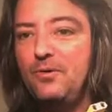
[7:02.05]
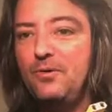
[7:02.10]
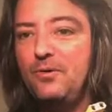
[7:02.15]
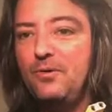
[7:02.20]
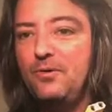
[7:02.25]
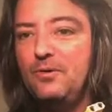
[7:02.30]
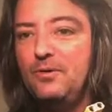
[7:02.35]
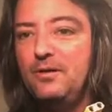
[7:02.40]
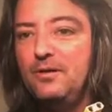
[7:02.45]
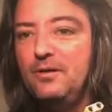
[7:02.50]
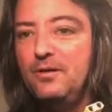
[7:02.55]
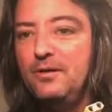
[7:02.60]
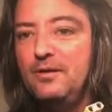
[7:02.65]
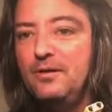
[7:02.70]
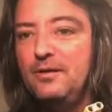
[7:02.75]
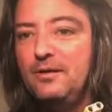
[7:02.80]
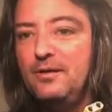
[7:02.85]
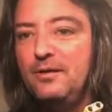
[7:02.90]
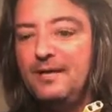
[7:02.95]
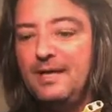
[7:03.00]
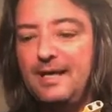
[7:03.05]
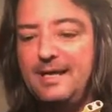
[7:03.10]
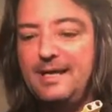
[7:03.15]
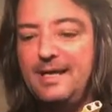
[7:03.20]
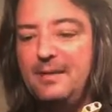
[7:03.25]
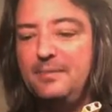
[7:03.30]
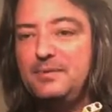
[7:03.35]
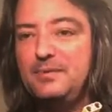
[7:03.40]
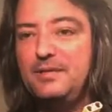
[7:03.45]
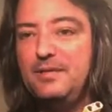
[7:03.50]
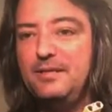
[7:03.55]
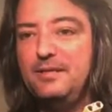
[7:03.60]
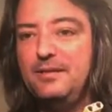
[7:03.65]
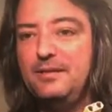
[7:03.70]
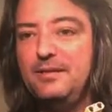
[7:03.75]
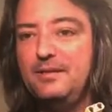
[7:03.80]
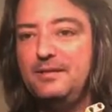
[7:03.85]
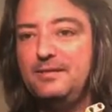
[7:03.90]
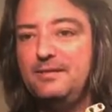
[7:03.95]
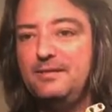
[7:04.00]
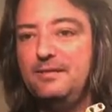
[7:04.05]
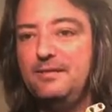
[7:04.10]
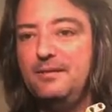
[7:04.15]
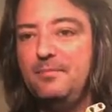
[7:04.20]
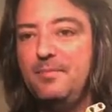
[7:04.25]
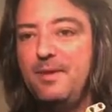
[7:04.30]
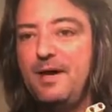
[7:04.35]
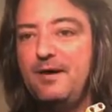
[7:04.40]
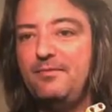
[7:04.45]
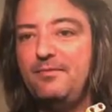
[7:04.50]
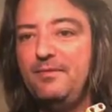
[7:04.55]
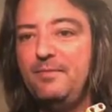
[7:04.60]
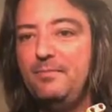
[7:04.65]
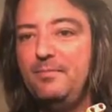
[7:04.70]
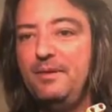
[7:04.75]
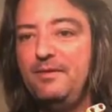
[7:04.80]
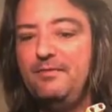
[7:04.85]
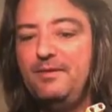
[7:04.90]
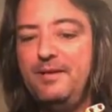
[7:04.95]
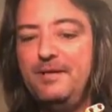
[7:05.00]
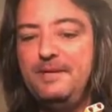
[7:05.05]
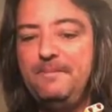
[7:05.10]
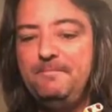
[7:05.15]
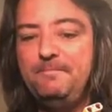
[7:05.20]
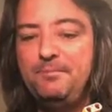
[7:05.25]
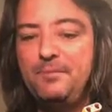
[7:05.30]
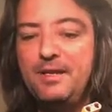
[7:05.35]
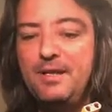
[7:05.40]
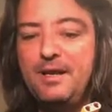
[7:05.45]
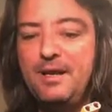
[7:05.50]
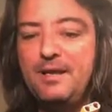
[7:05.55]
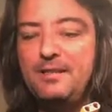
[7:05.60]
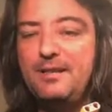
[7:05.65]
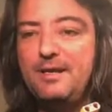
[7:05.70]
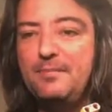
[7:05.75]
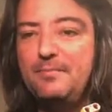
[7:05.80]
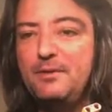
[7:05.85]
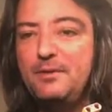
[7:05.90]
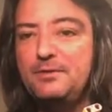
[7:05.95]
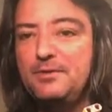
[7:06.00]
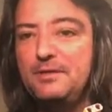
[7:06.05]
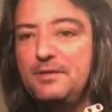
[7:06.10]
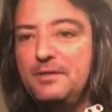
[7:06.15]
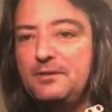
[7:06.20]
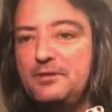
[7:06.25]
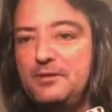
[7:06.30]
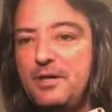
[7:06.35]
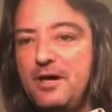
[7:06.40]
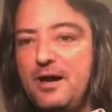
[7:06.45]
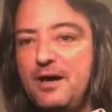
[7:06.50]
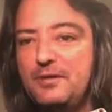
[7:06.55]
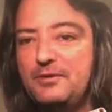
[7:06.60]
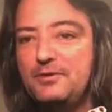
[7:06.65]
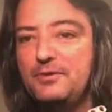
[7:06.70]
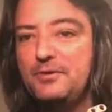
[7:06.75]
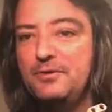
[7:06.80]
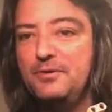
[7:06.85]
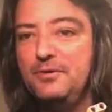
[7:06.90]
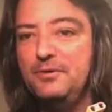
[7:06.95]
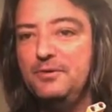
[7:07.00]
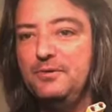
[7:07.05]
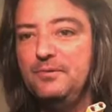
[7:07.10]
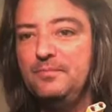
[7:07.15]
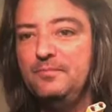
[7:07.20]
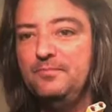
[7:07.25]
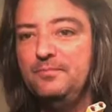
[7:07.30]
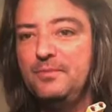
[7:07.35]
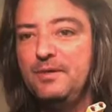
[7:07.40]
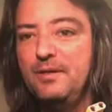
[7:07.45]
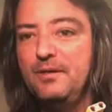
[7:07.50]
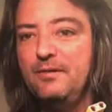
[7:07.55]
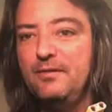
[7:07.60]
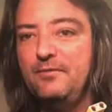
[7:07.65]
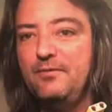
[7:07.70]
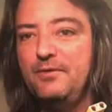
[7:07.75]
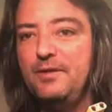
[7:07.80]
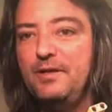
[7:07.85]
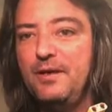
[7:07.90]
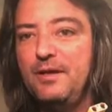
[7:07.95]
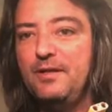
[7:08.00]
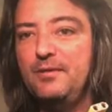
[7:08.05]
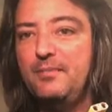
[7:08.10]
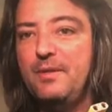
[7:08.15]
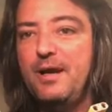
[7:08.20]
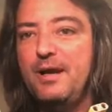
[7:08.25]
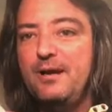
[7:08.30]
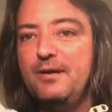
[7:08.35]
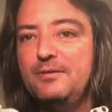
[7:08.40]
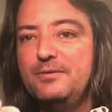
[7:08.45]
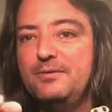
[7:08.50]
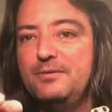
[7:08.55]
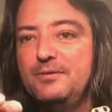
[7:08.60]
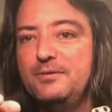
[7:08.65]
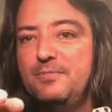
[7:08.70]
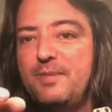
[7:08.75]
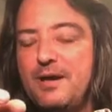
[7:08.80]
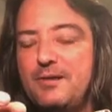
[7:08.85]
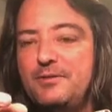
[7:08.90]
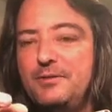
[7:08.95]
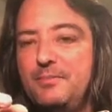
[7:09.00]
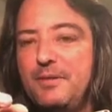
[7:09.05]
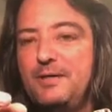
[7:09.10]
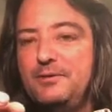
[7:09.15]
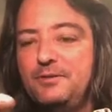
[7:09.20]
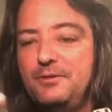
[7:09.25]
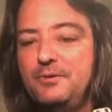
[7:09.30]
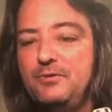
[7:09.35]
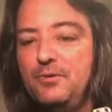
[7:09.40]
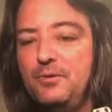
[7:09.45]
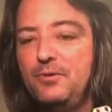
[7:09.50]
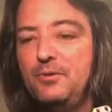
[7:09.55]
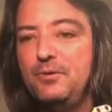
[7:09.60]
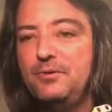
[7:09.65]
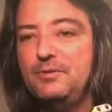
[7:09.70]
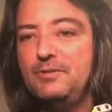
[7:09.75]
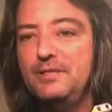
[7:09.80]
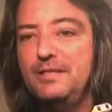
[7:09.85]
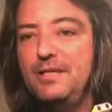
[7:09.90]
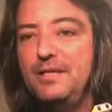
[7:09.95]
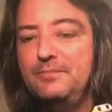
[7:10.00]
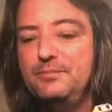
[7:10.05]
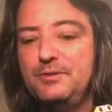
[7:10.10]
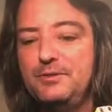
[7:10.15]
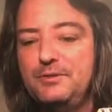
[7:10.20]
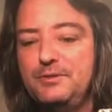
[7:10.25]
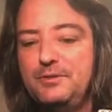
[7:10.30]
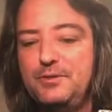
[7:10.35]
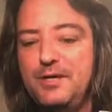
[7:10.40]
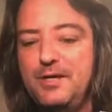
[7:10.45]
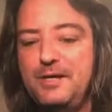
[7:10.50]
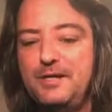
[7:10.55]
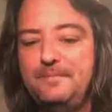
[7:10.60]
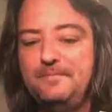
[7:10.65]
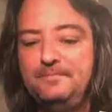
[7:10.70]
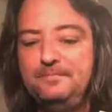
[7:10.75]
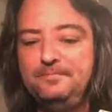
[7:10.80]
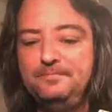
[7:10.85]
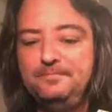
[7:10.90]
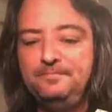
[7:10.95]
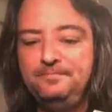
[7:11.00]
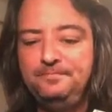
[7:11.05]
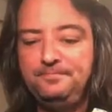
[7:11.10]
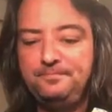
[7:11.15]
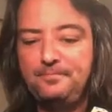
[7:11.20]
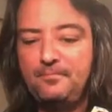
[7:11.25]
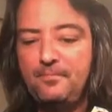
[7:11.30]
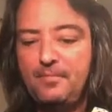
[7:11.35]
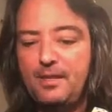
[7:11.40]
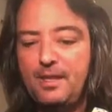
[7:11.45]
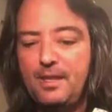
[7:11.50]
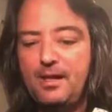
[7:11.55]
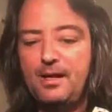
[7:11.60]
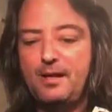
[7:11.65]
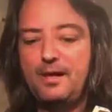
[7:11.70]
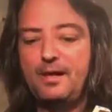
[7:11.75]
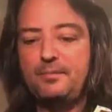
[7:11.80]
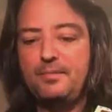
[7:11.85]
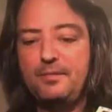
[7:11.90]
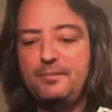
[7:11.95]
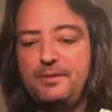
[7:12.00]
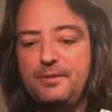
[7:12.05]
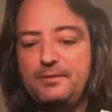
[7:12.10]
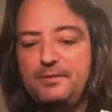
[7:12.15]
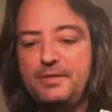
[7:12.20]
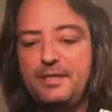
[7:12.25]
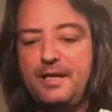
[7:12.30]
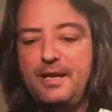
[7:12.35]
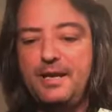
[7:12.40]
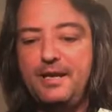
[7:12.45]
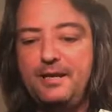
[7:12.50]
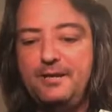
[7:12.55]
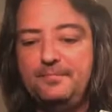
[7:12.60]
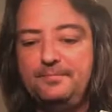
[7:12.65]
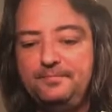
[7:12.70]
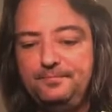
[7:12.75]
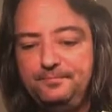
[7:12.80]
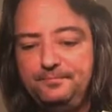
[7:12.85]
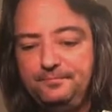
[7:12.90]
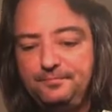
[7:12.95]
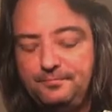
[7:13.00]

hole that keeps the mount from pivoting, and then I'm using the shock screw for the other mount. So it's mounted by 2 holes. It keeps it straight. I'm using a